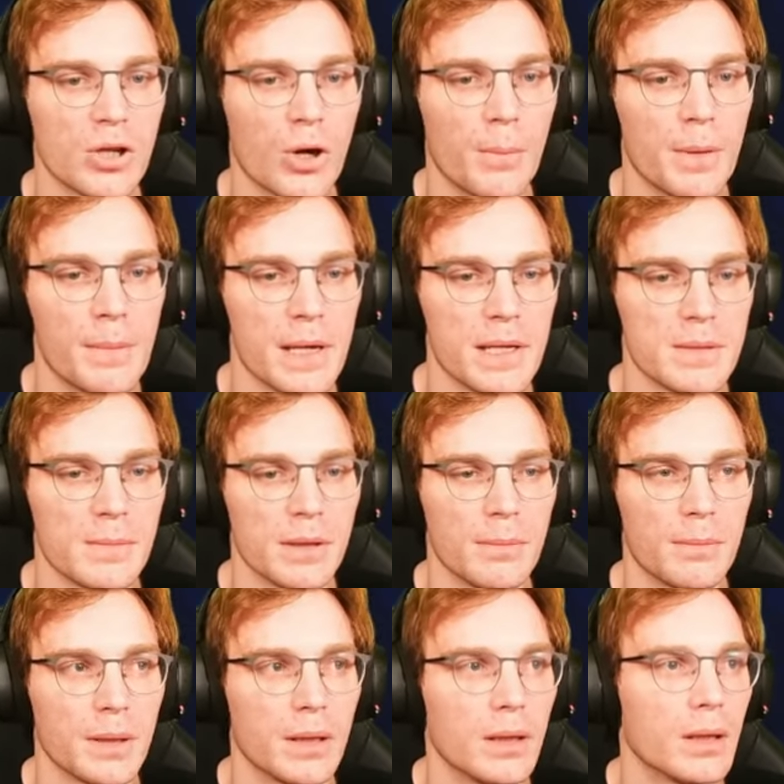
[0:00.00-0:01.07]
gotta be basement. It'd
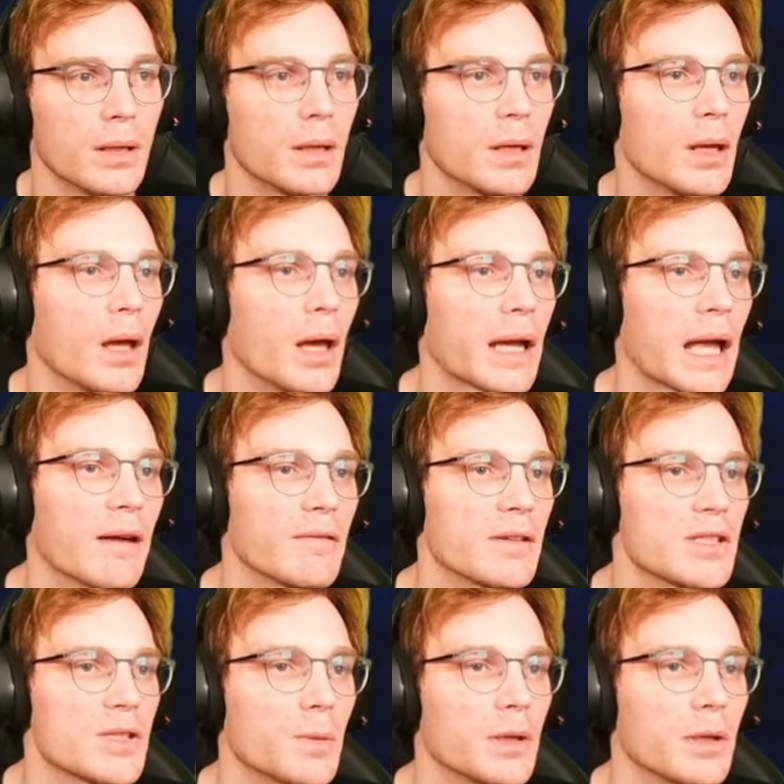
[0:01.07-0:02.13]
be... can
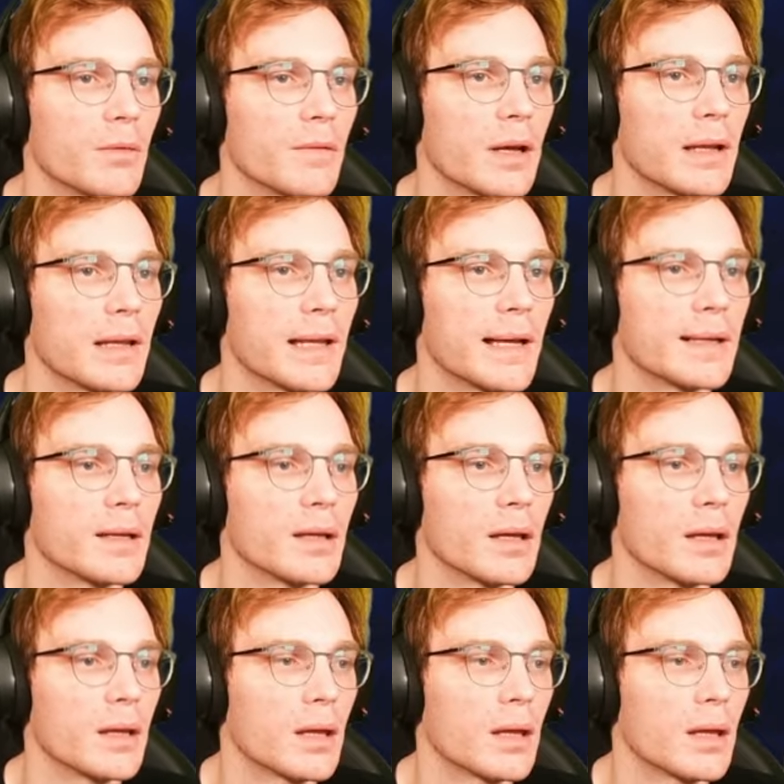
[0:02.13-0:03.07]
reach the window without a ladder.